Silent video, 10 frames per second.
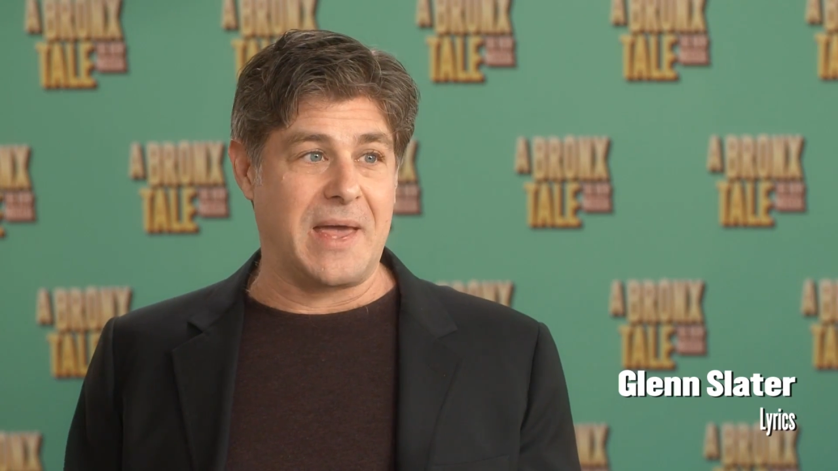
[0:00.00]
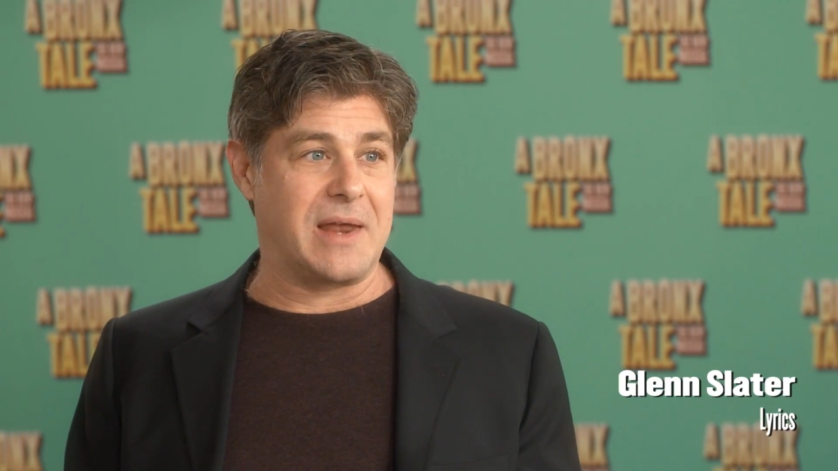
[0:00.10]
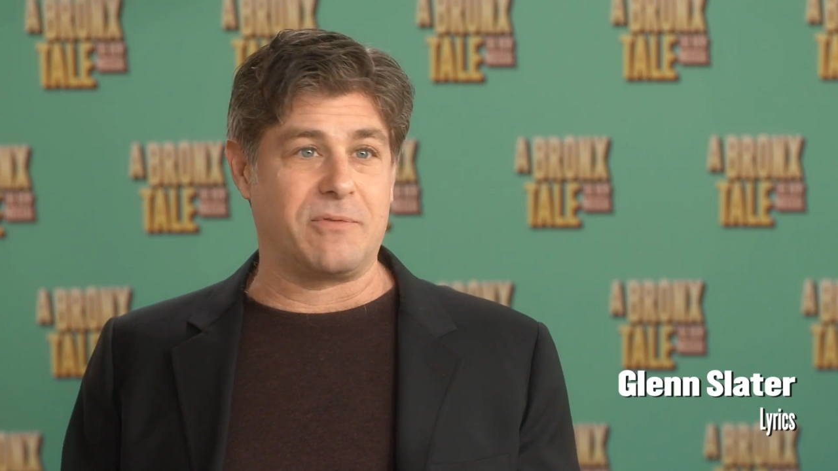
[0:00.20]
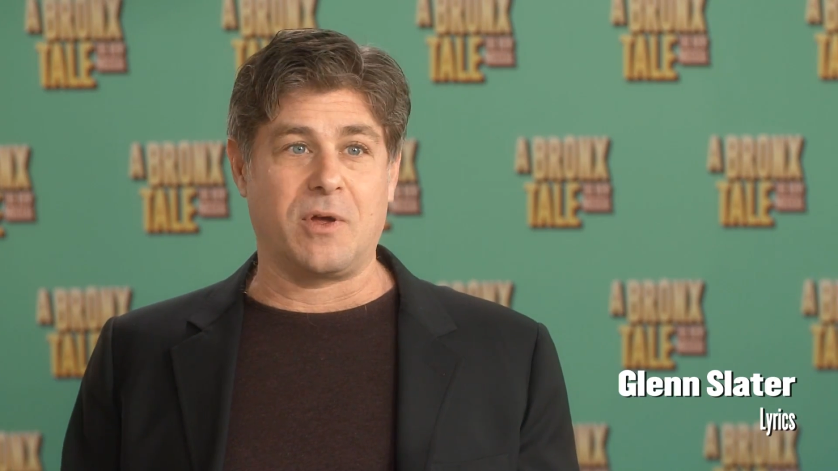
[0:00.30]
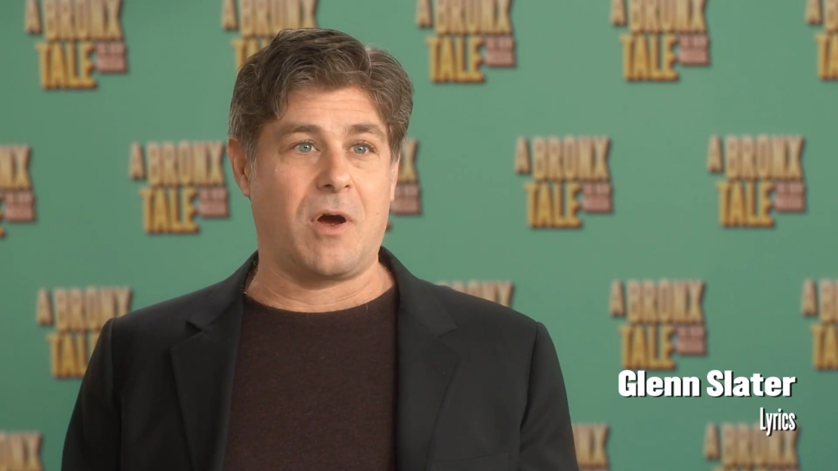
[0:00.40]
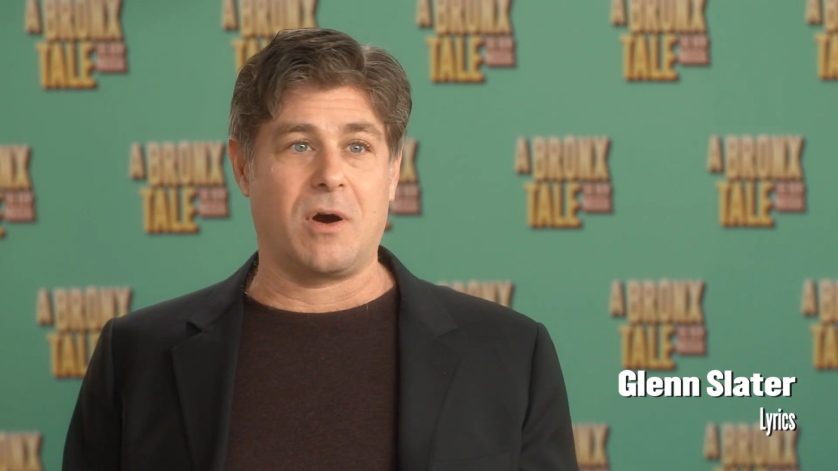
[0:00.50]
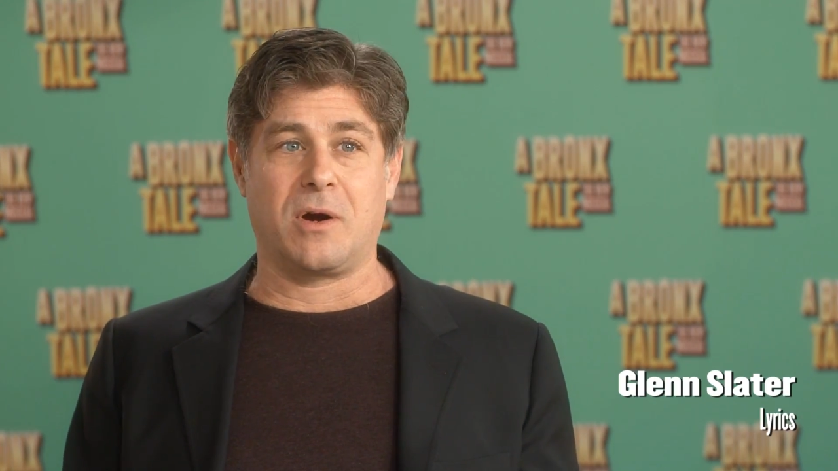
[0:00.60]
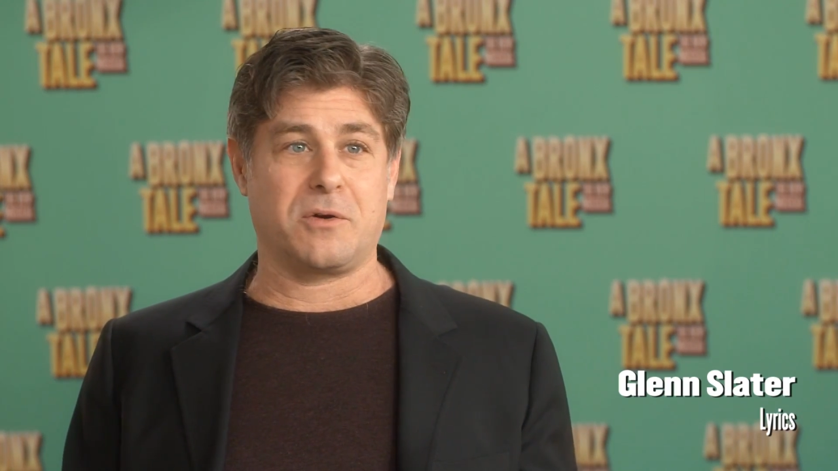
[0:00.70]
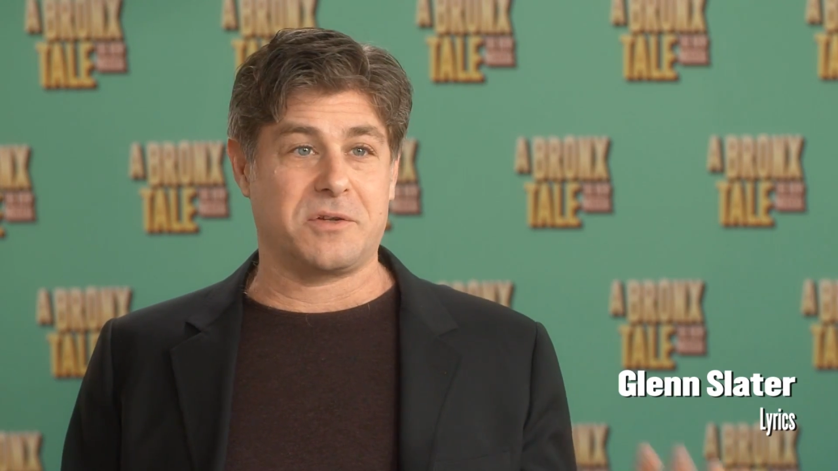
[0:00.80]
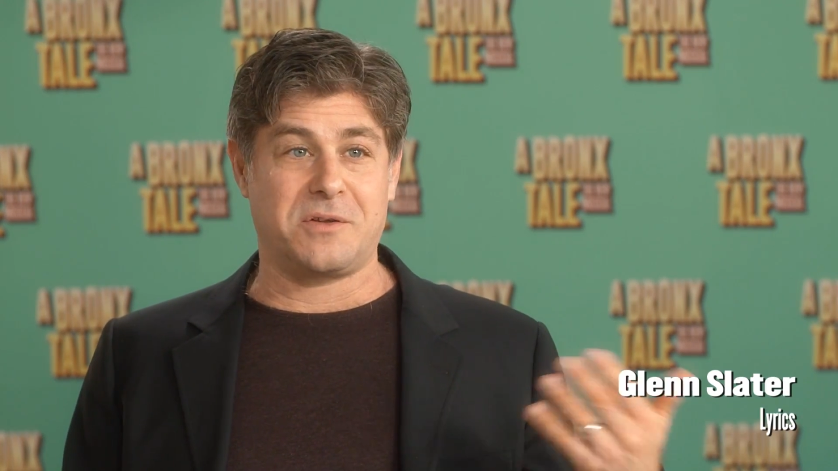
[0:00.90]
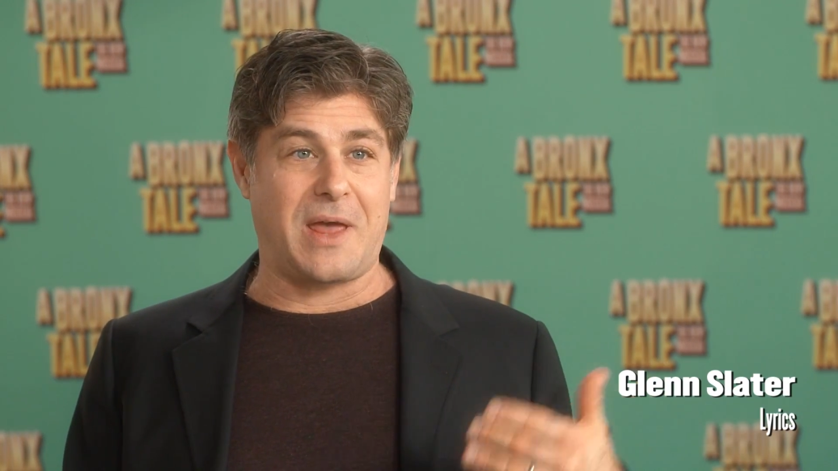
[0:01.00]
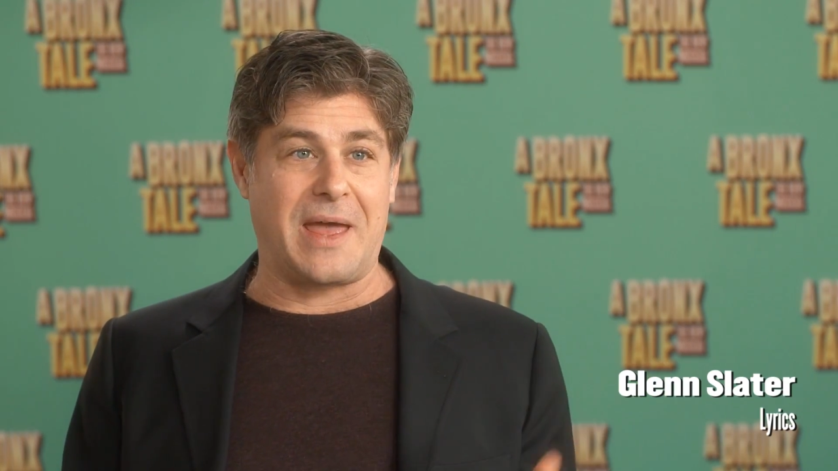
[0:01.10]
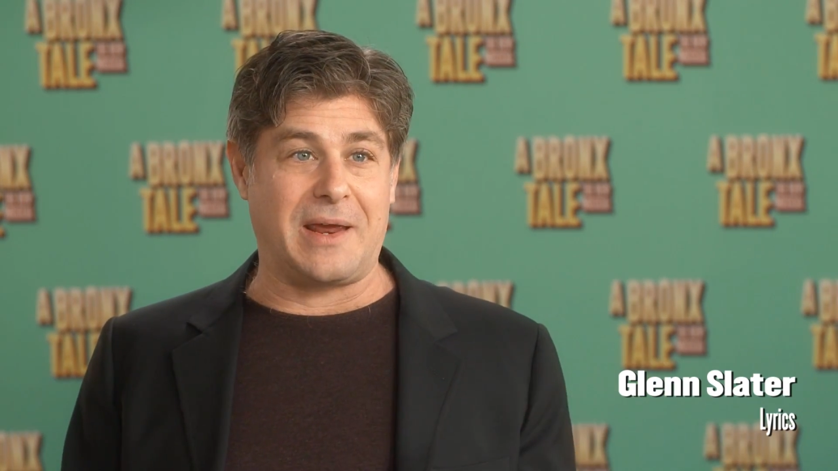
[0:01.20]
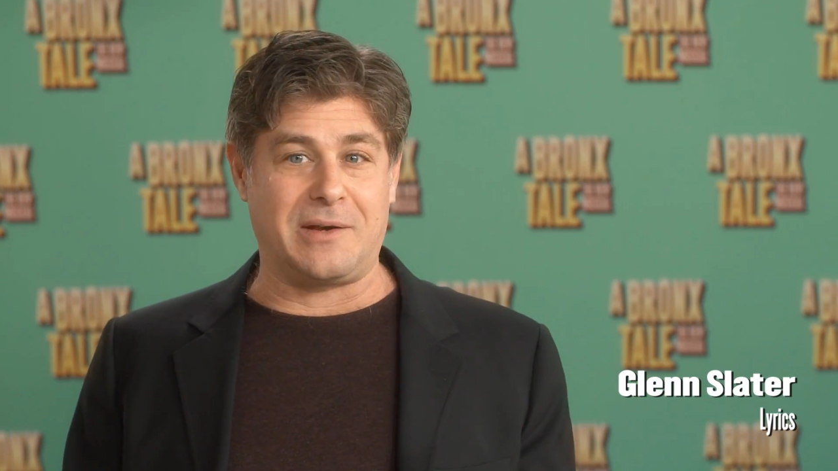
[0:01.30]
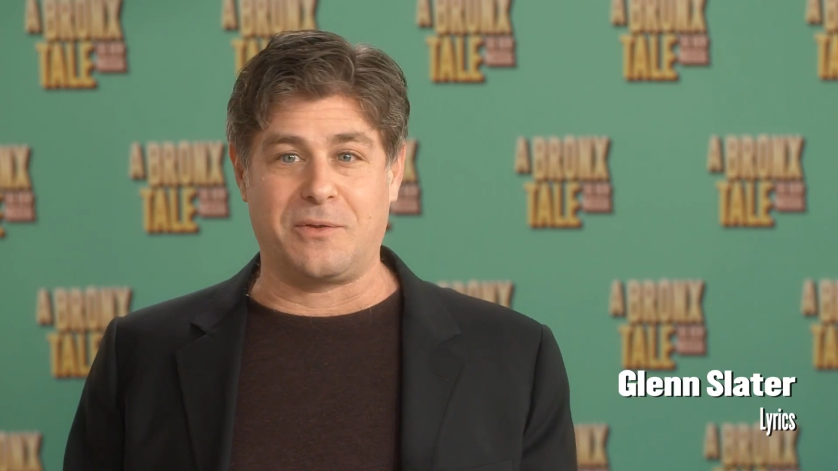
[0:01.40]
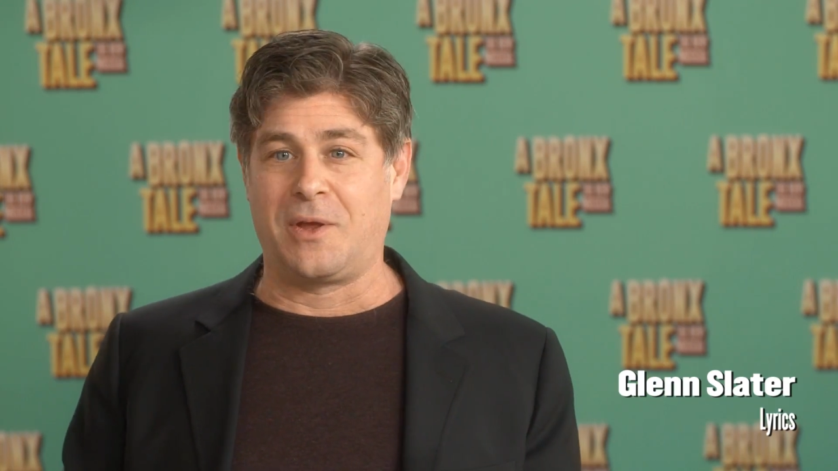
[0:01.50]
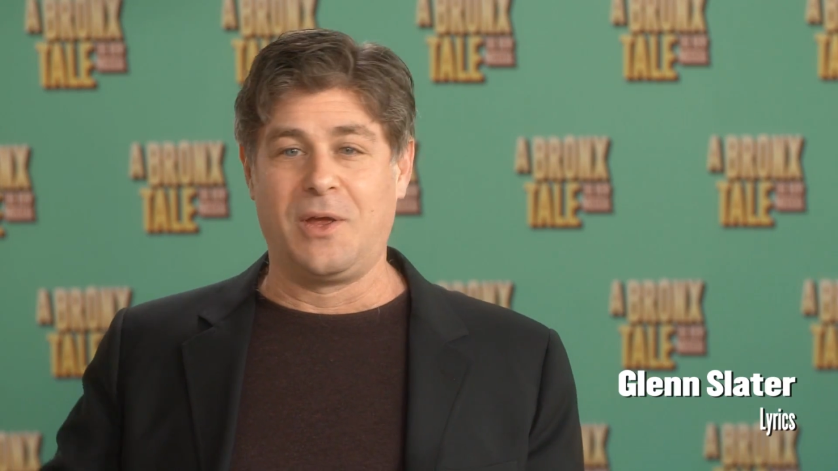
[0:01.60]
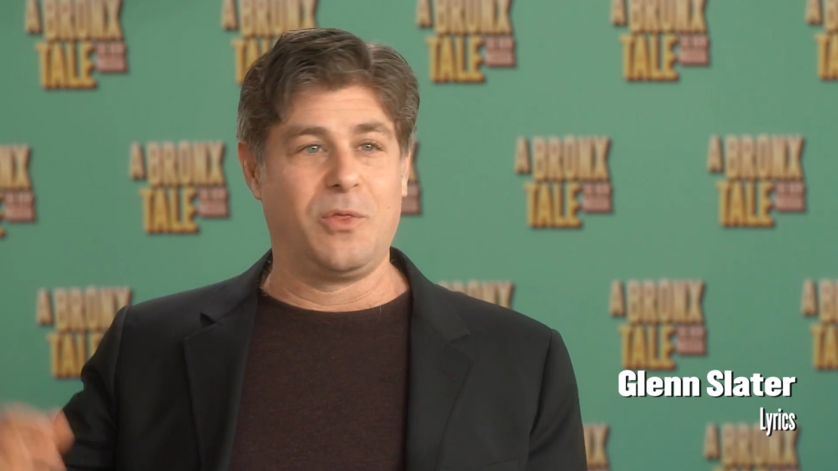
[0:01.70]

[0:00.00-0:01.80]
out of the cars and